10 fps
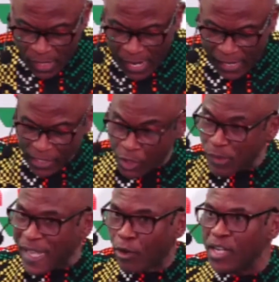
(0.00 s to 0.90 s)
Uh, you know,
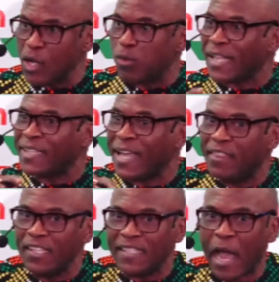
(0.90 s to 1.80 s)
secondly, we started
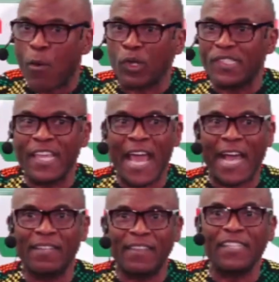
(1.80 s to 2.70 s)
this. I was
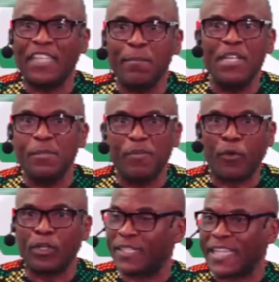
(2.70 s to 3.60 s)
here 30 minutes
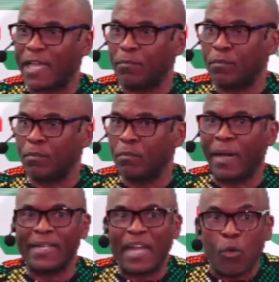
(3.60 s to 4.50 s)
before the time,
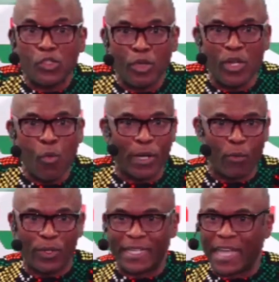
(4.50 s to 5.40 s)
and I was the only one
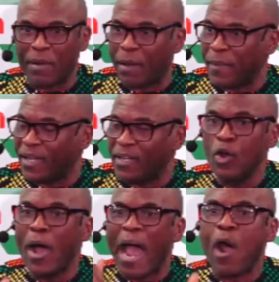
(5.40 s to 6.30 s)
with the cameraman.
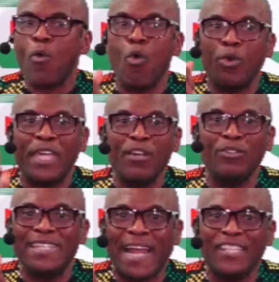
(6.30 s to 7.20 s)
I will kill
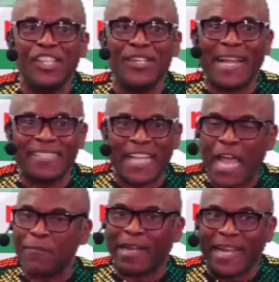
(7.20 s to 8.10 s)
the Nigerian
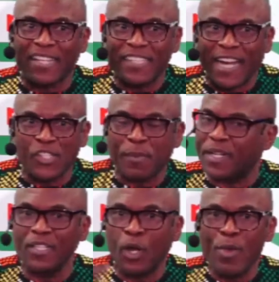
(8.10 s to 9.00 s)
time and Nigerian
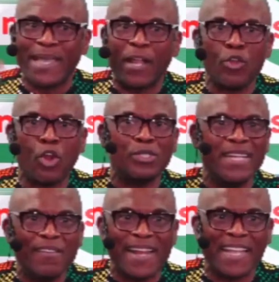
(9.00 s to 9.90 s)
spirit. We cannot
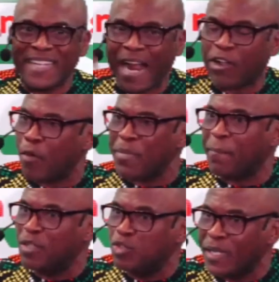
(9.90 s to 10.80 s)
leave Nigeria and come here
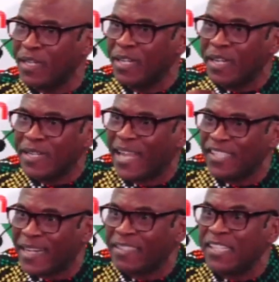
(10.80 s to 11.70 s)
and be doing
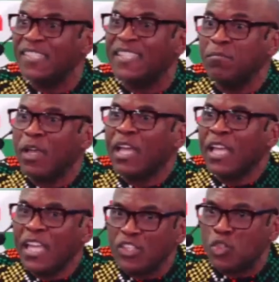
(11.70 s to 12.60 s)
Nigerian. It is in,
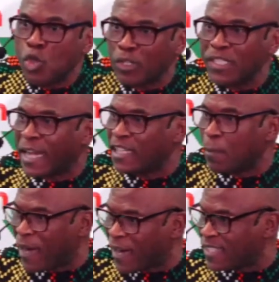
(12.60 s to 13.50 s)
insulting and
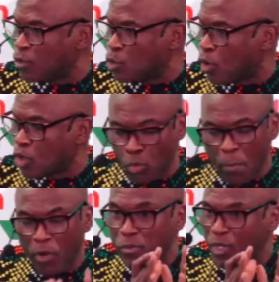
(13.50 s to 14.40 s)
embarrassing to us. We
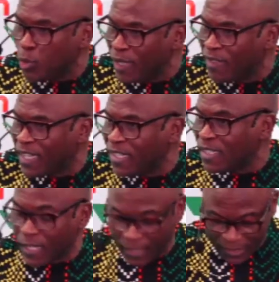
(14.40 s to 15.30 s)
must be doing things
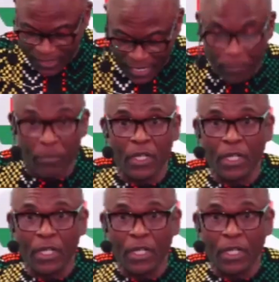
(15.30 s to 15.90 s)
in, in time.